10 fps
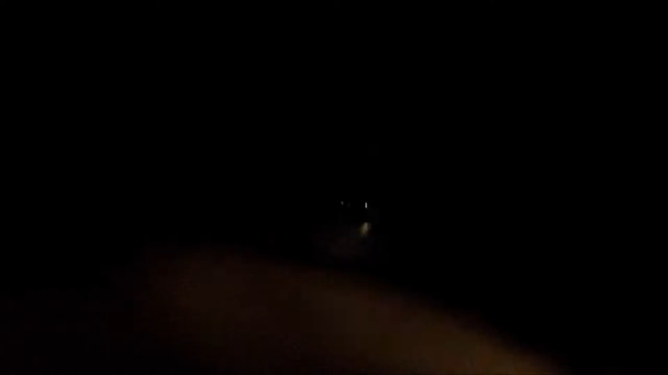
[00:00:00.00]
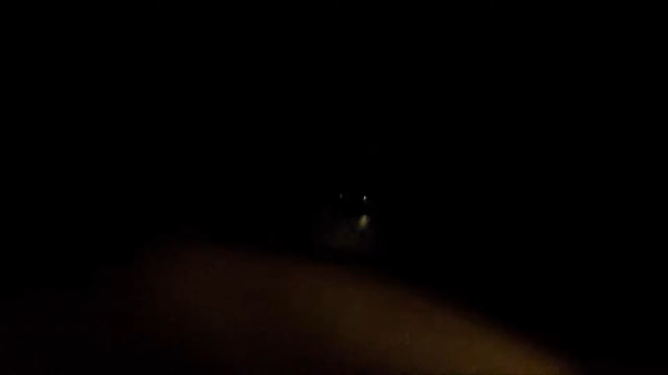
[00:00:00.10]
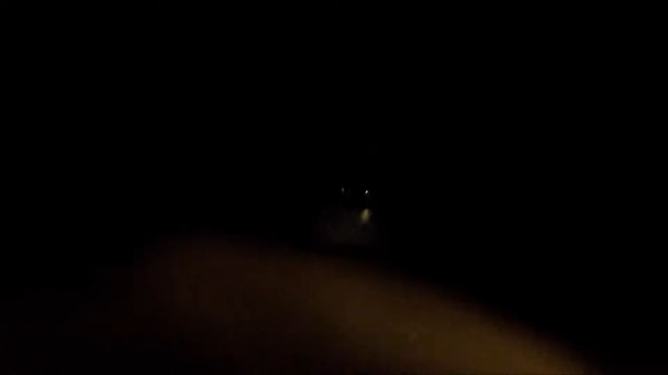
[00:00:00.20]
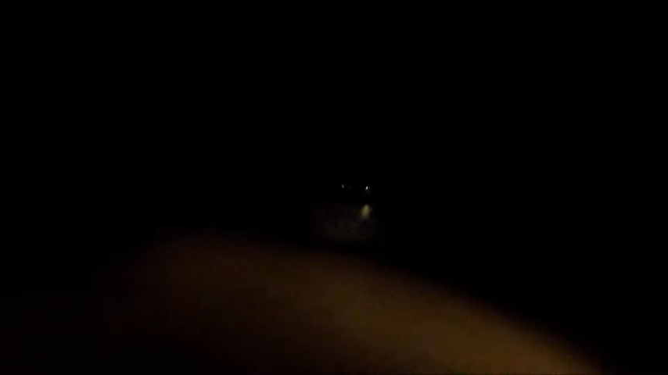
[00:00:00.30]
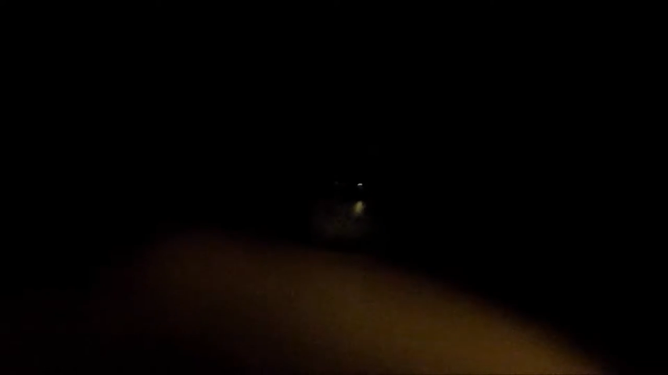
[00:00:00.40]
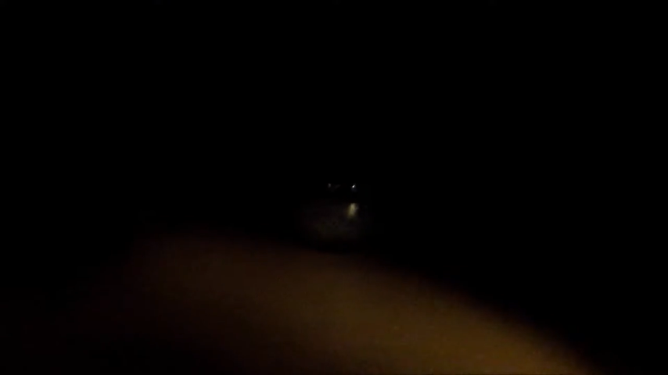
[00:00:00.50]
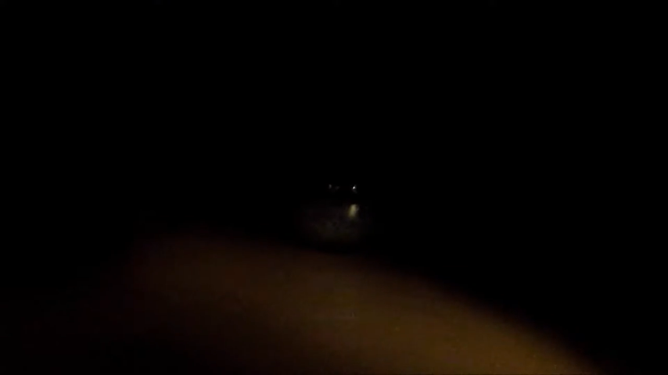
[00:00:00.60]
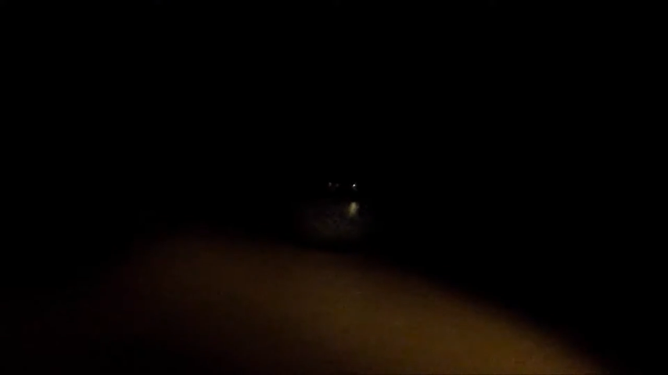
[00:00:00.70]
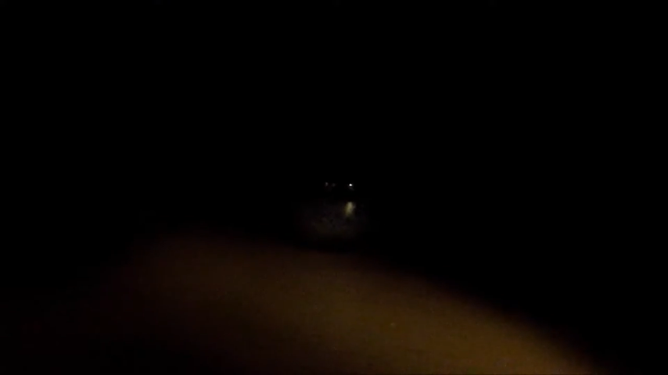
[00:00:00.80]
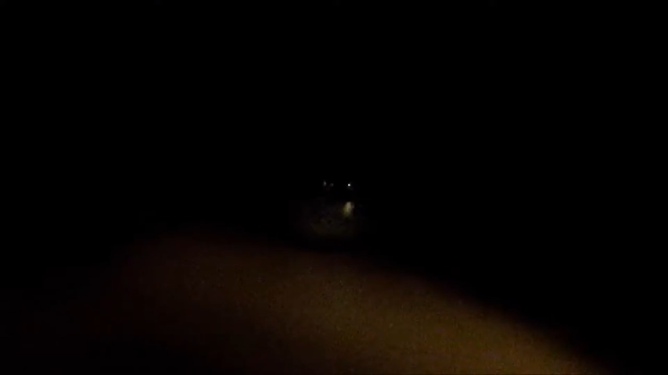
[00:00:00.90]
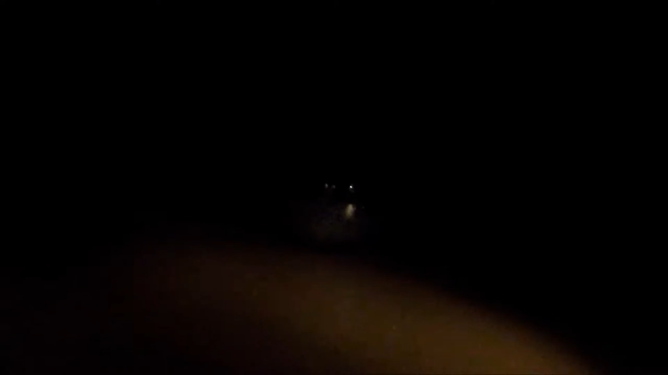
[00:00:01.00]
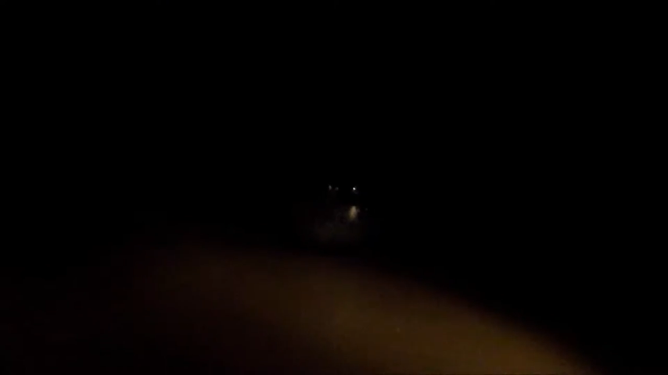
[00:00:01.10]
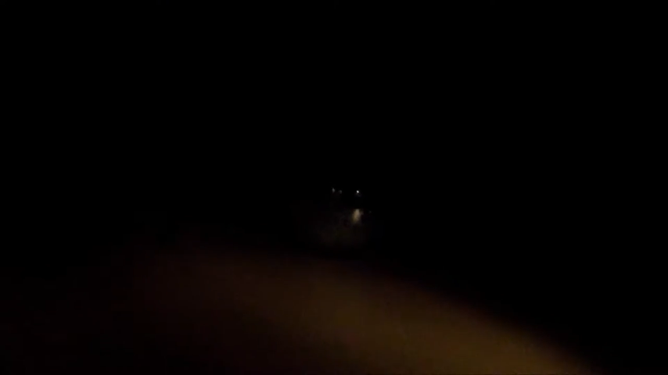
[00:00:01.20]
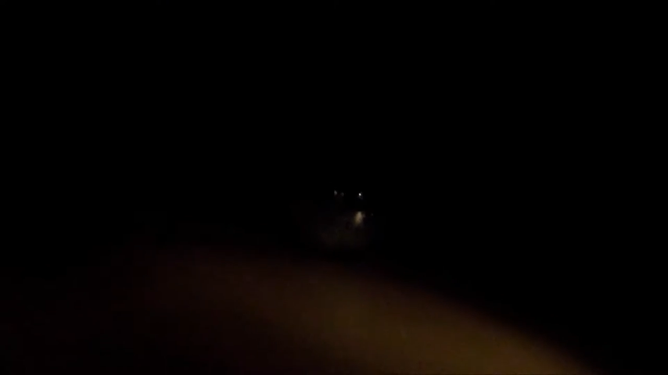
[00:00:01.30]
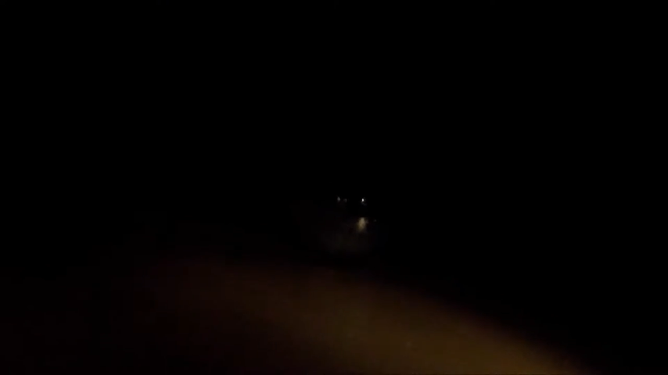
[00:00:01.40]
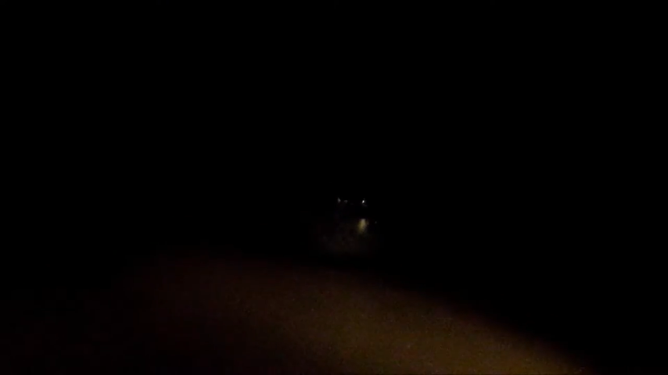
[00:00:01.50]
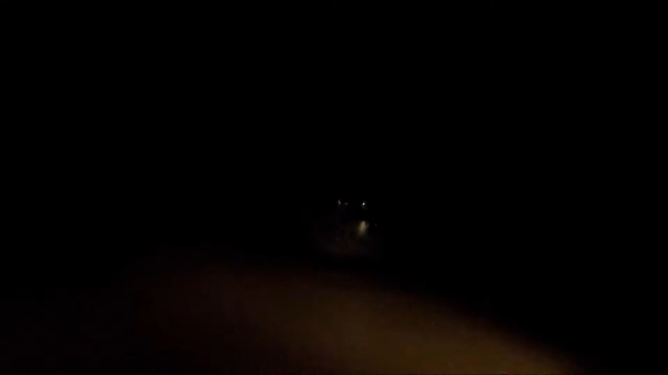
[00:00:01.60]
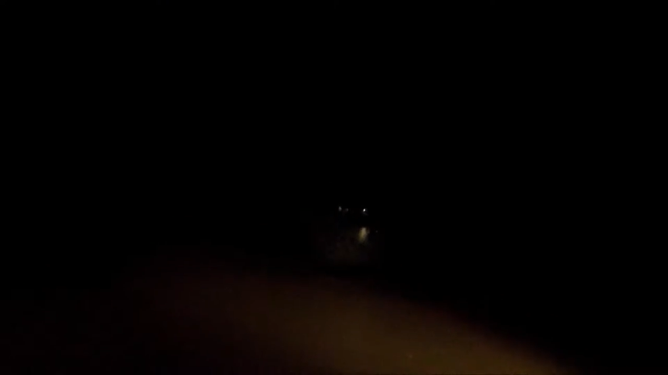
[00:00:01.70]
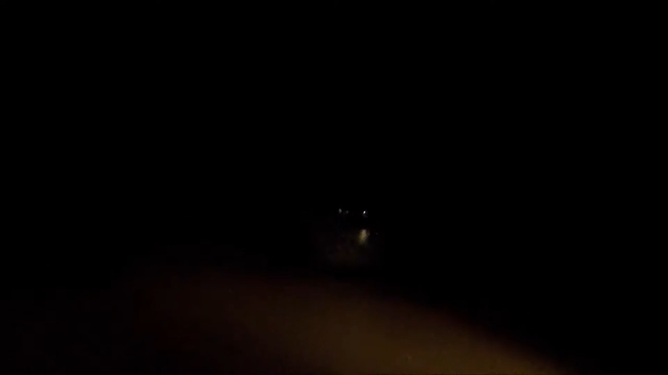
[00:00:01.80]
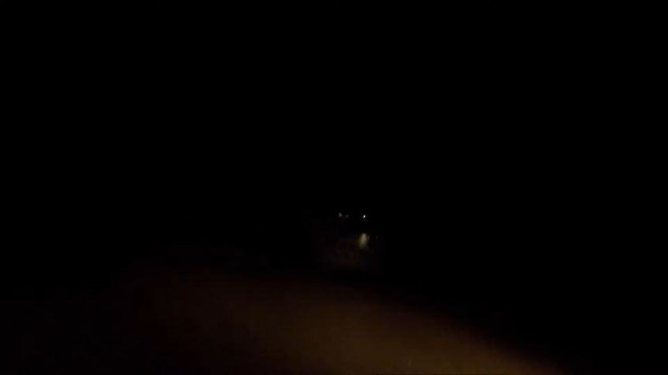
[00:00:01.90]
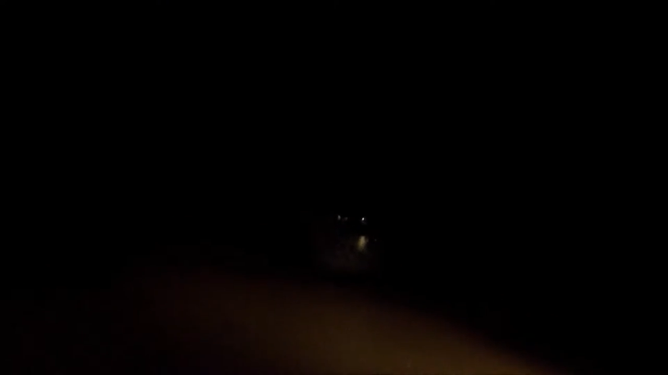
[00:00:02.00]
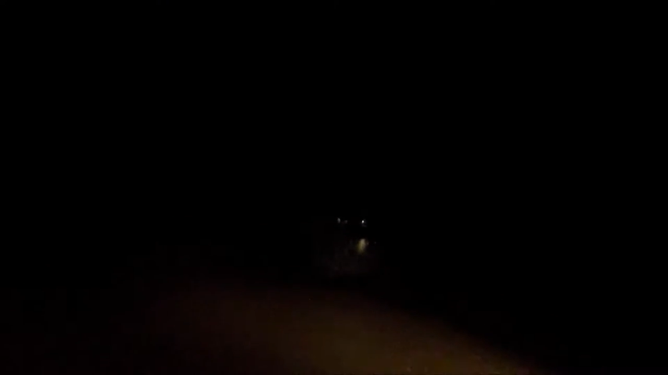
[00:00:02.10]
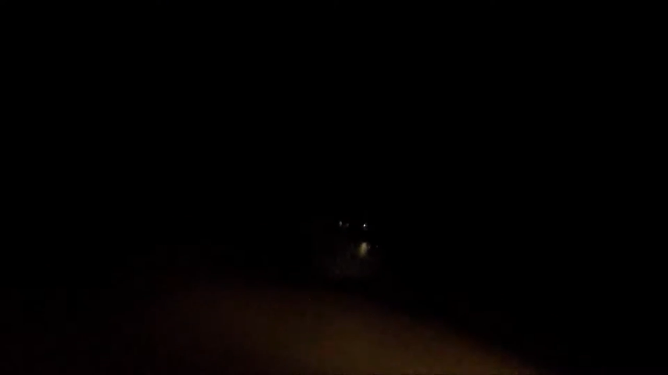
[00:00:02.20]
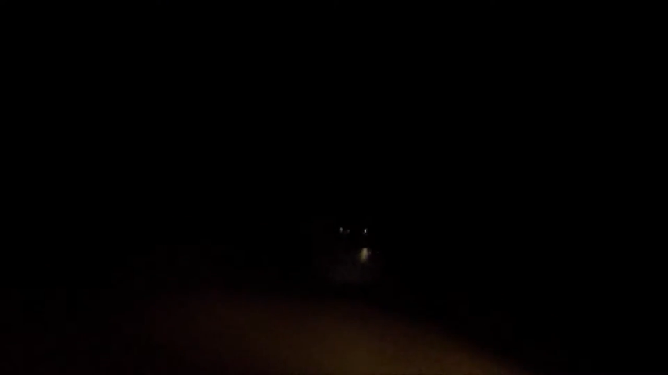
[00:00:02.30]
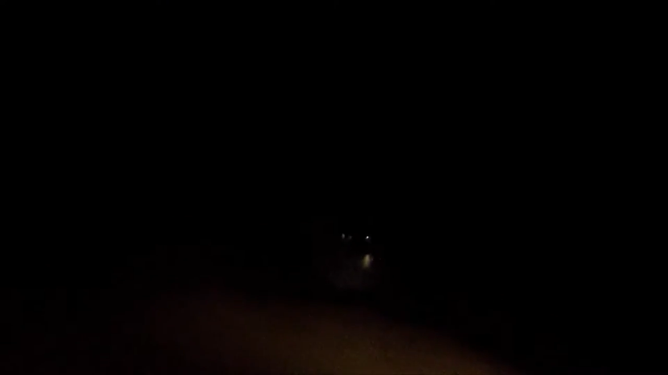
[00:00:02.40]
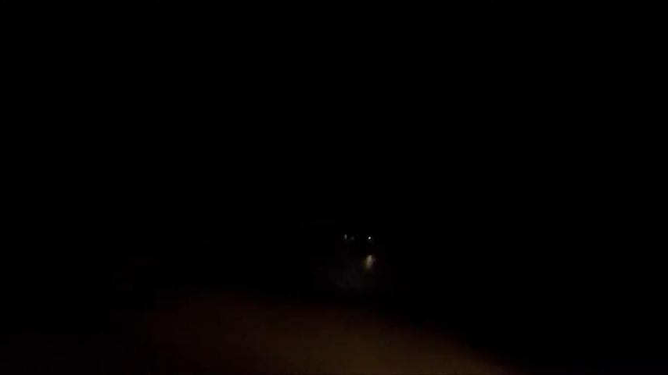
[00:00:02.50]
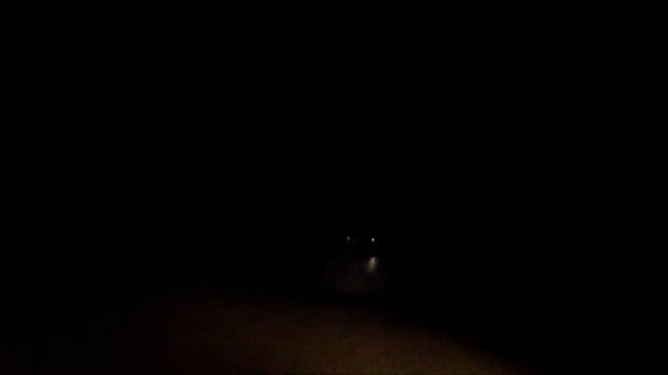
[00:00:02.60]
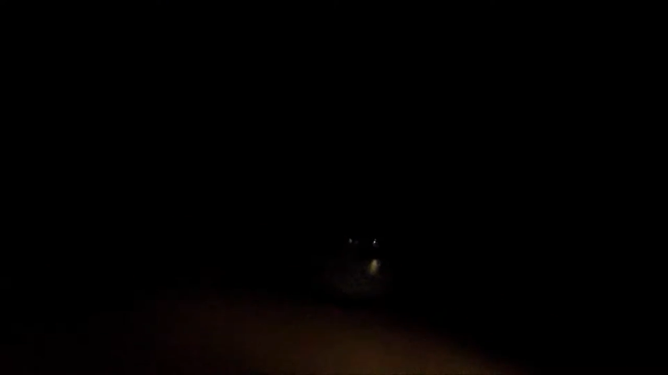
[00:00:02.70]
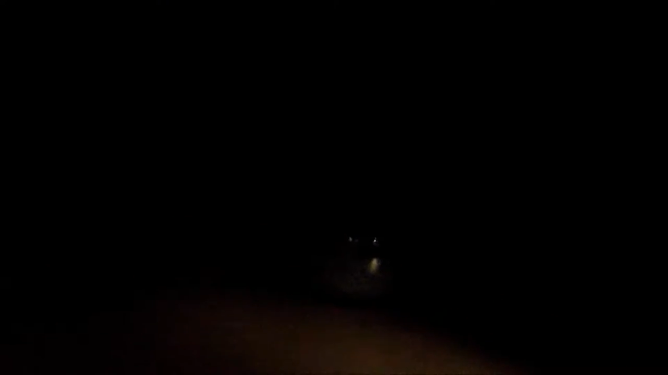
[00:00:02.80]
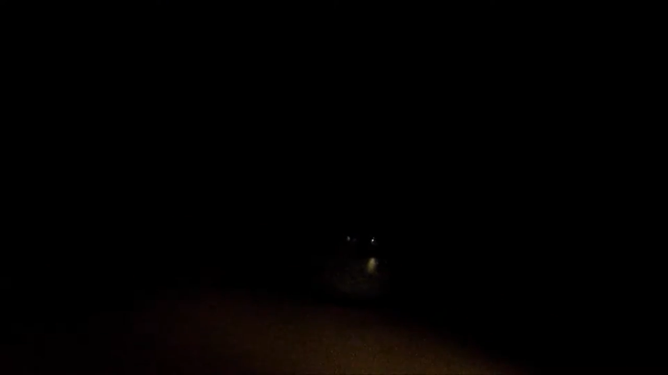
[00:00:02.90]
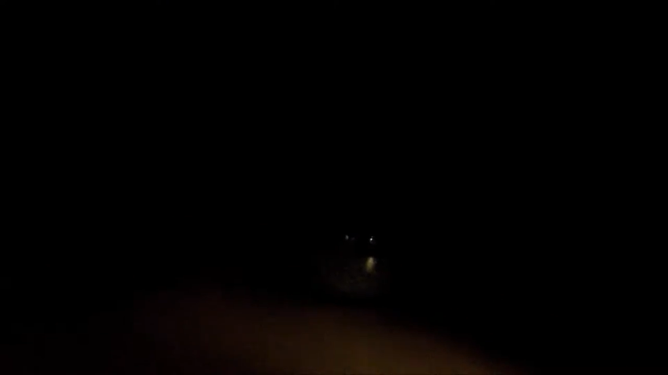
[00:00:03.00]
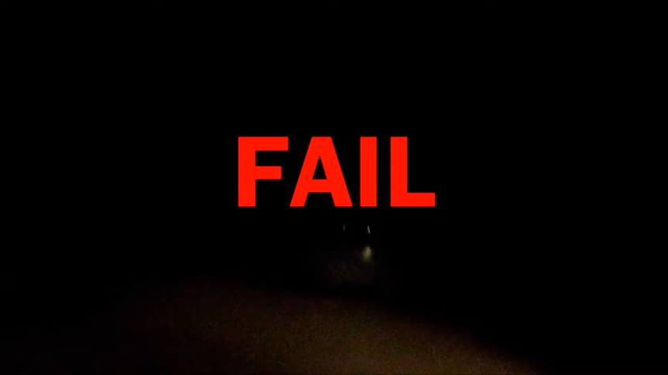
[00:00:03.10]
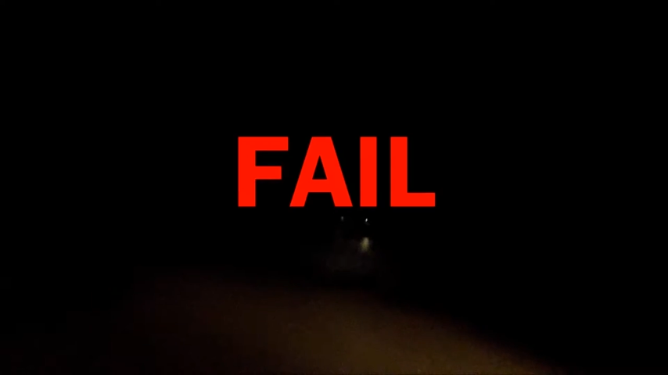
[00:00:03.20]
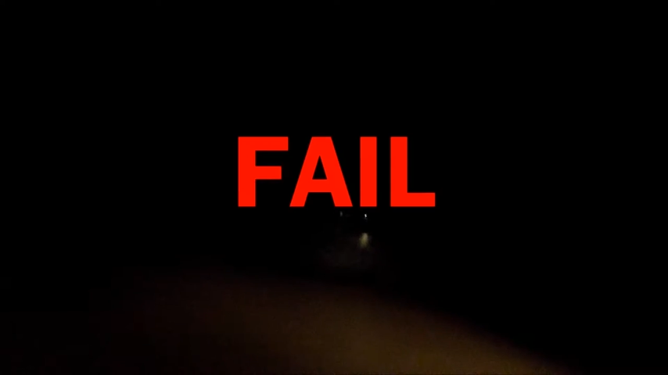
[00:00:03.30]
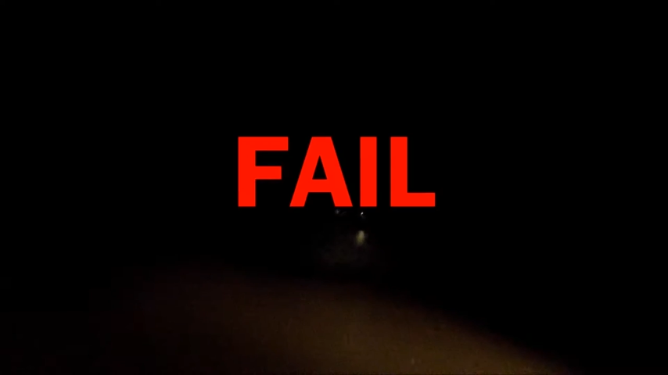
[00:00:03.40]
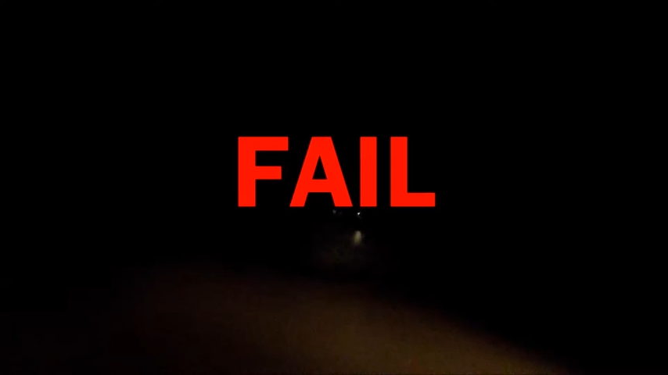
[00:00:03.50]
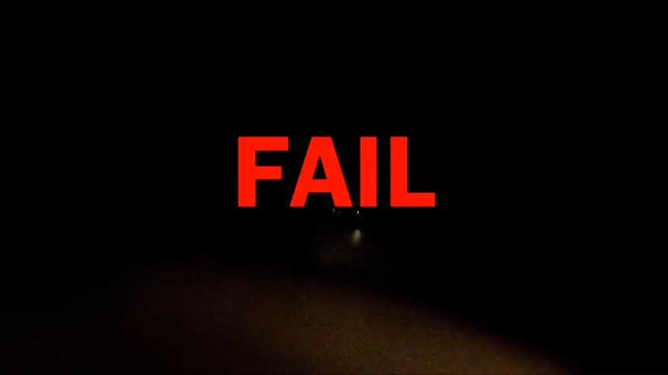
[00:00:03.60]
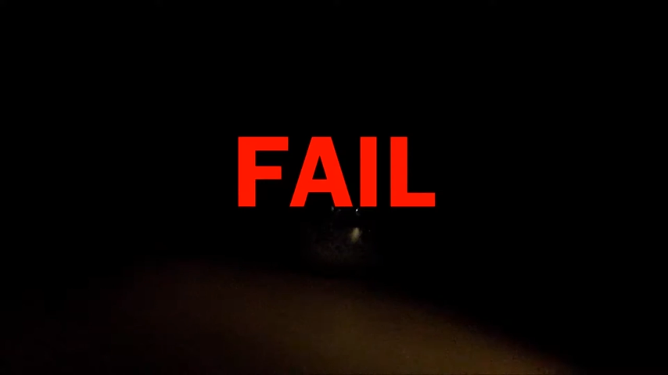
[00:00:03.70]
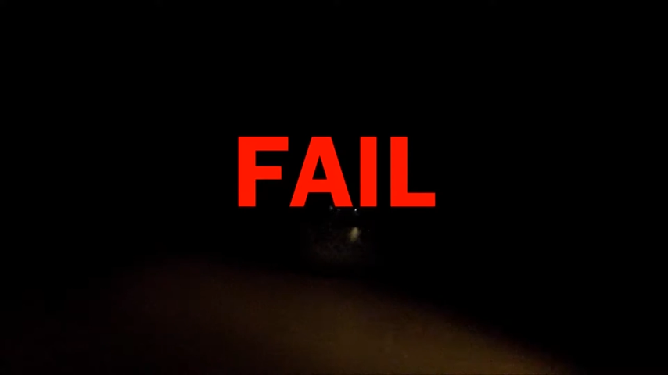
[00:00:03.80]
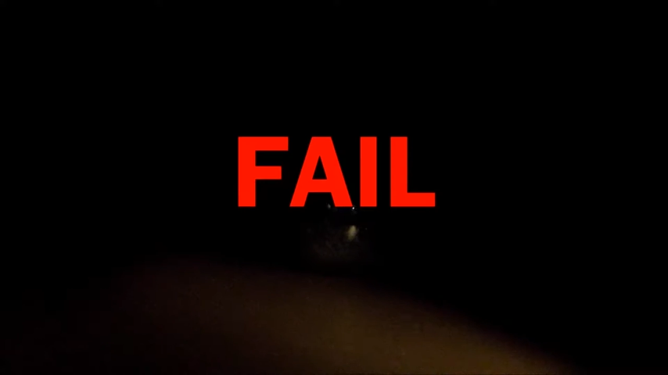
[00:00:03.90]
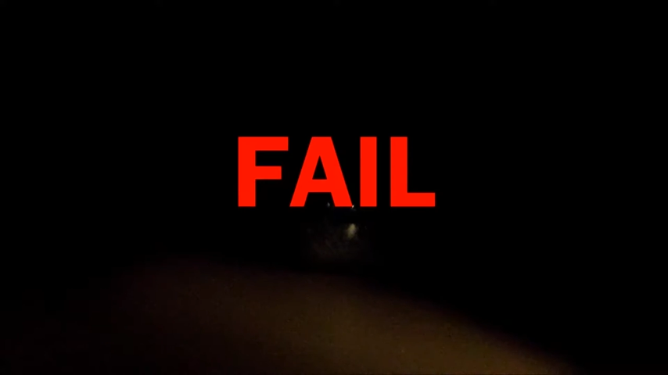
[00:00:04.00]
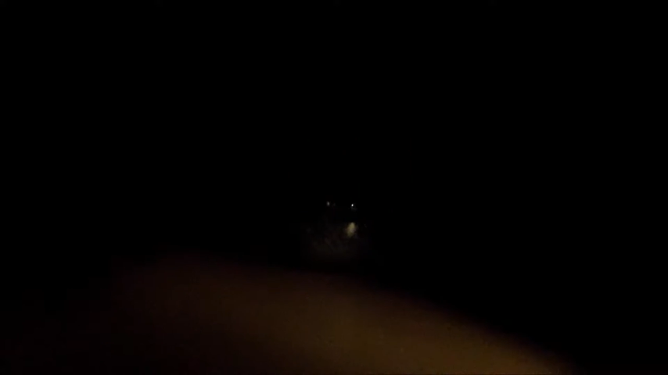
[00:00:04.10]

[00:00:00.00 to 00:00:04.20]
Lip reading: (no speaker visible)